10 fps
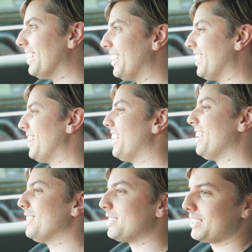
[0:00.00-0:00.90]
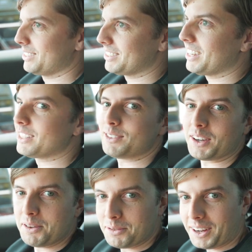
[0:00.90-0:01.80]
yeah that, that was that was
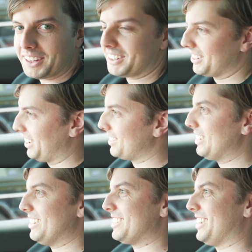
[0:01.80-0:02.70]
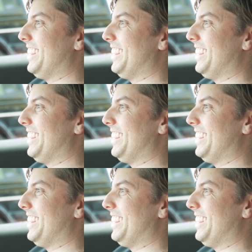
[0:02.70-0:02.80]
fucking fun like seriously